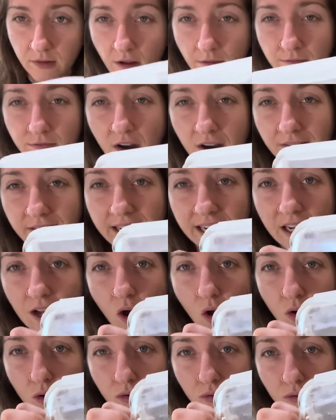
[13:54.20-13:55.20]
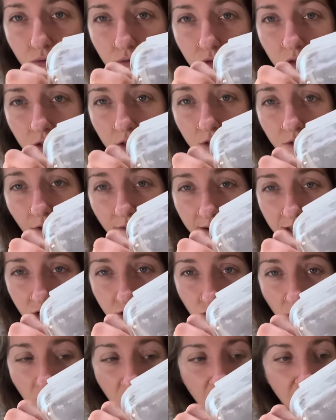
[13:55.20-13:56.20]
very old and very
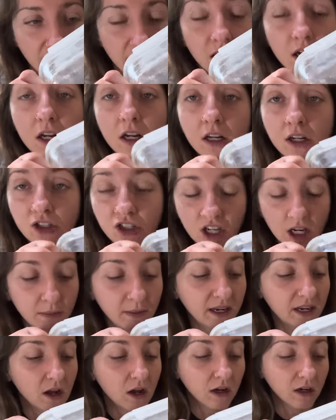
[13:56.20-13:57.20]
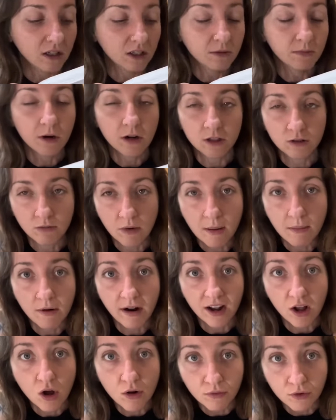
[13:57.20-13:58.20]
dry chickpea nuggets because remember
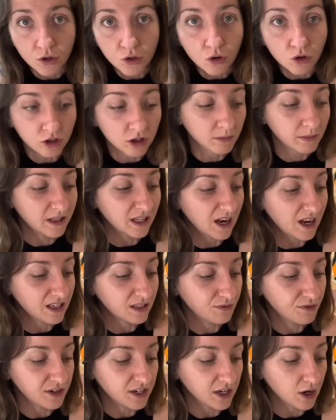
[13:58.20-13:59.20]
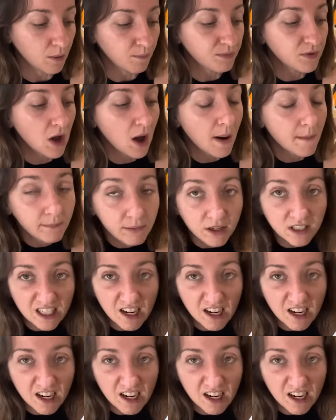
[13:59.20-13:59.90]
I overcooked them in the last video but